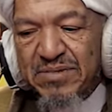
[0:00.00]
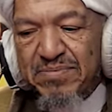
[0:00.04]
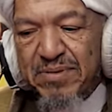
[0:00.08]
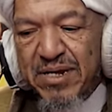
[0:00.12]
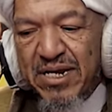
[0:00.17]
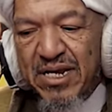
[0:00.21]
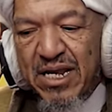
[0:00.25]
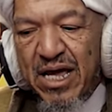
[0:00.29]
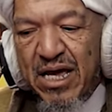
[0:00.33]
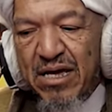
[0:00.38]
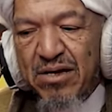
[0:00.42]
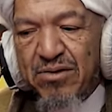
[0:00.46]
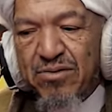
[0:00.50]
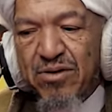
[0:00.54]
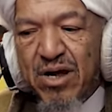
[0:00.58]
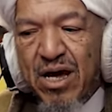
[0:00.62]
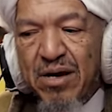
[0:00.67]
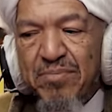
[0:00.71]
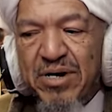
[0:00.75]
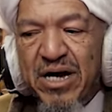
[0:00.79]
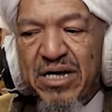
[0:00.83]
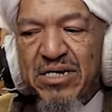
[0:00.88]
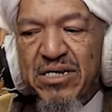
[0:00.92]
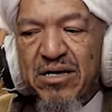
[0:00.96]
Bismillahir
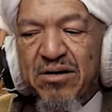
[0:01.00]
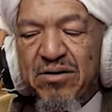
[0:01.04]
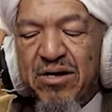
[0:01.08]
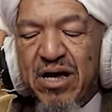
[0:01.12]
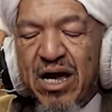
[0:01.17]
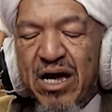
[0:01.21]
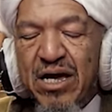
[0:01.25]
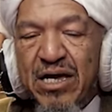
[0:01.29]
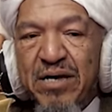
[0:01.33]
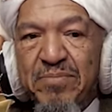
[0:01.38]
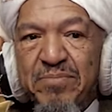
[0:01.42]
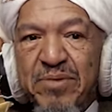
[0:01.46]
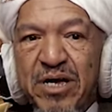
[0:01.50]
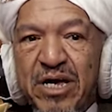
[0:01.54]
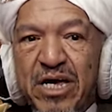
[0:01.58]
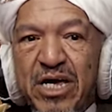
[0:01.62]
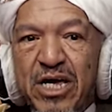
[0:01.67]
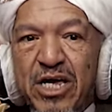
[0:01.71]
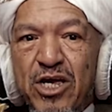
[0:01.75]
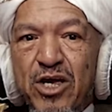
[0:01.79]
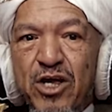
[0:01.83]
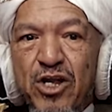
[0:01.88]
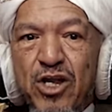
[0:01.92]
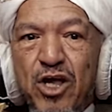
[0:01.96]
Rahmanir Rahim.
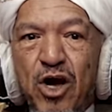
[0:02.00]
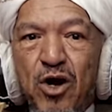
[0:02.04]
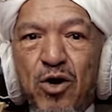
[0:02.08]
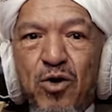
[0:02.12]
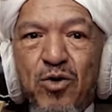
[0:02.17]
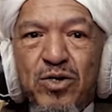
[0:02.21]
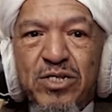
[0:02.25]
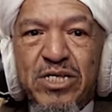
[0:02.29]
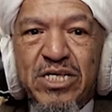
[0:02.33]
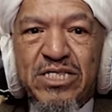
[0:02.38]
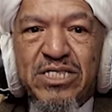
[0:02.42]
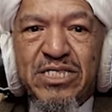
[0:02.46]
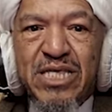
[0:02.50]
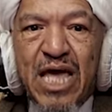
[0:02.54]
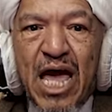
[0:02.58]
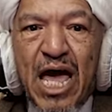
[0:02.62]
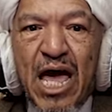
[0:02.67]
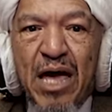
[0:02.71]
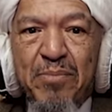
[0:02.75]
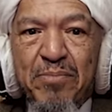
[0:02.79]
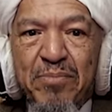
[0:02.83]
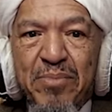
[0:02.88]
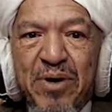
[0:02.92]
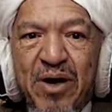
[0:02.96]
You know, the
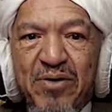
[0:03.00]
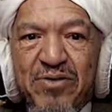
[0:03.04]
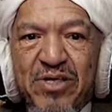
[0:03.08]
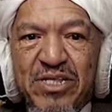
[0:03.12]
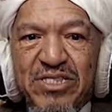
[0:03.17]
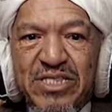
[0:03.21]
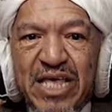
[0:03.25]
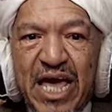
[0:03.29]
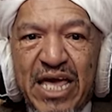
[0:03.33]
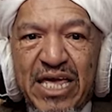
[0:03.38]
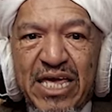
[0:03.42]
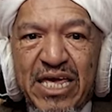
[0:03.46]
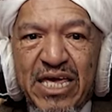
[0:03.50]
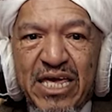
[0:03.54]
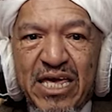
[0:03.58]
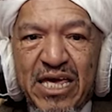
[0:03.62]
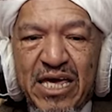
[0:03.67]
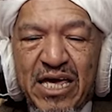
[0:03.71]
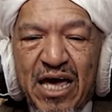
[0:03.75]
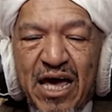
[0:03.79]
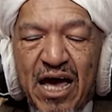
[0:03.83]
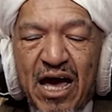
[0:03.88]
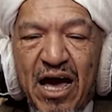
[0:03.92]
time, the day